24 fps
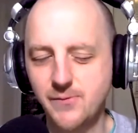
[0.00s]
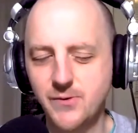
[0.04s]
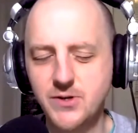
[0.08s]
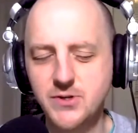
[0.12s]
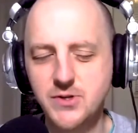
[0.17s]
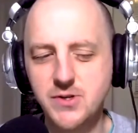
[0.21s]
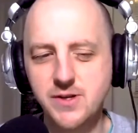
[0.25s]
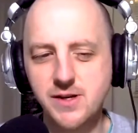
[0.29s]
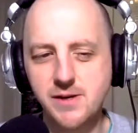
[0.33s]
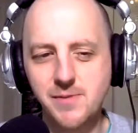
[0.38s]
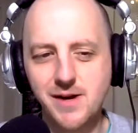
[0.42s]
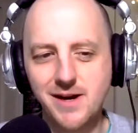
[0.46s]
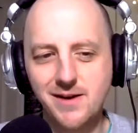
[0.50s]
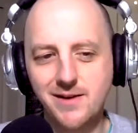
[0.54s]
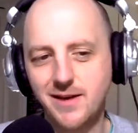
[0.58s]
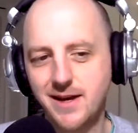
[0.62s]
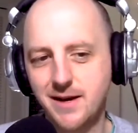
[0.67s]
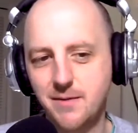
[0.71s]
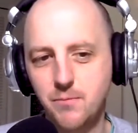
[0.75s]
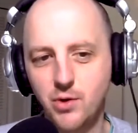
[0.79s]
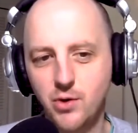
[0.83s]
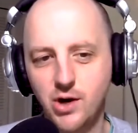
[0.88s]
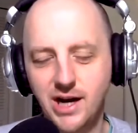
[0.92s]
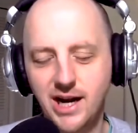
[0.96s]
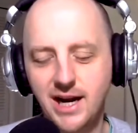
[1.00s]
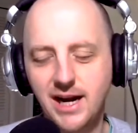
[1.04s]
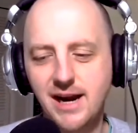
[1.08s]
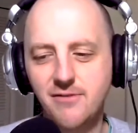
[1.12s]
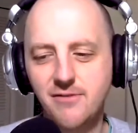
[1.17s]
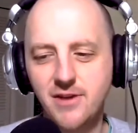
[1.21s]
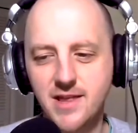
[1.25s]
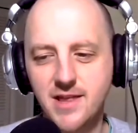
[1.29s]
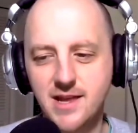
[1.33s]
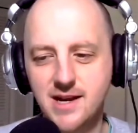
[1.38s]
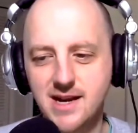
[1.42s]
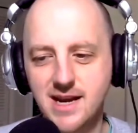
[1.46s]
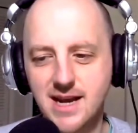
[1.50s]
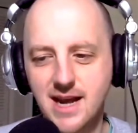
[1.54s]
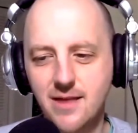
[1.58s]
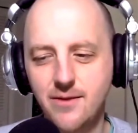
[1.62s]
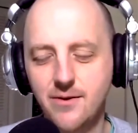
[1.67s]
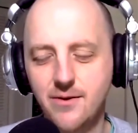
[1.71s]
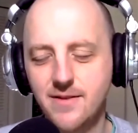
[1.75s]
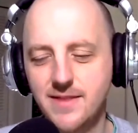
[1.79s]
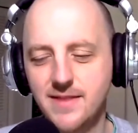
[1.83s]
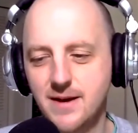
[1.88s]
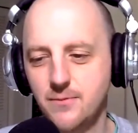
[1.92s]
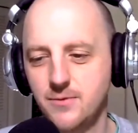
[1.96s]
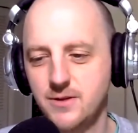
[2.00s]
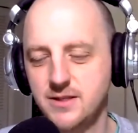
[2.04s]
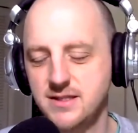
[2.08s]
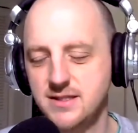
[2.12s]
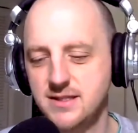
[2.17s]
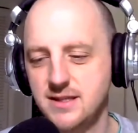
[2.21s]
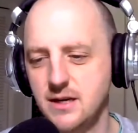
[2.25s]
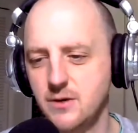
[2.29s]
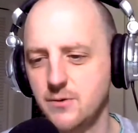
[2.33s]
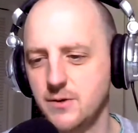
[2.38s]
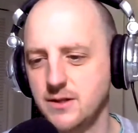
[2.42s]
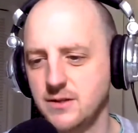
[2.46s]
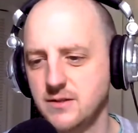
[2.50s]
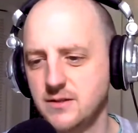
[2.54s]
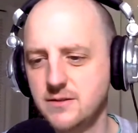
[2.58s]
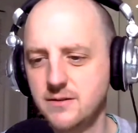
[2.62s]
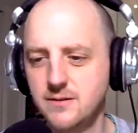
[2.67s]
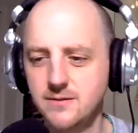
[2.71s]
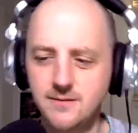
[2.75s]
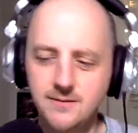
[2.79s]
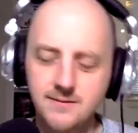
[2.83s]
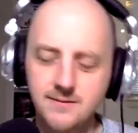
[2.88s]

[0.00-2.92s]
What did you think about like bringing everything together in that one sequence?